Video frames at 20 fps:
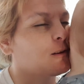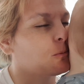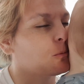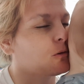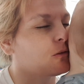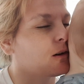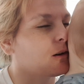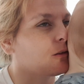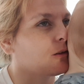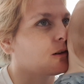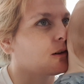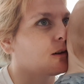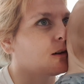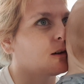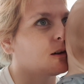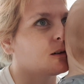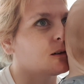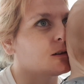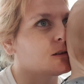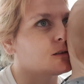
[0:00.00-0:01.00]
him around the
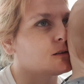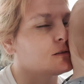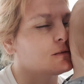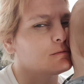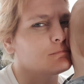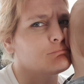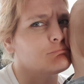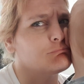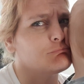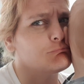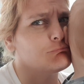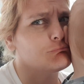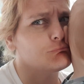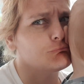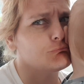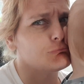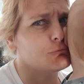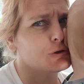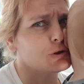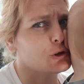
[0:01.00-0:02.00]
garden.
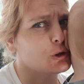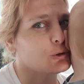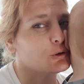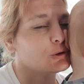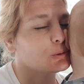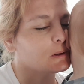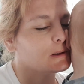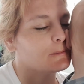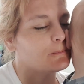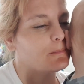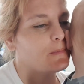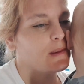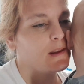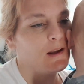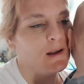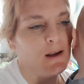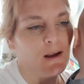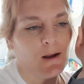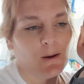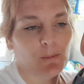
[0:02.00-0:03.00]
So sweet.
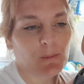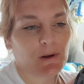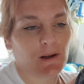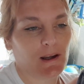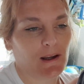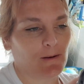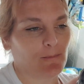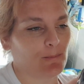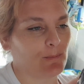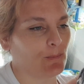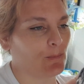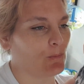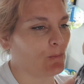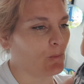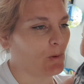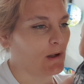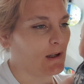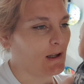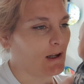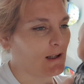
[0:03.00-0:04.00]
But yeah,
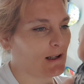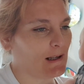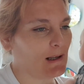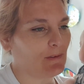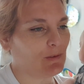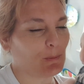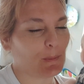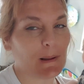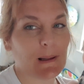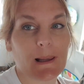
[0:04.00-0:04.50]
we kind of left a bit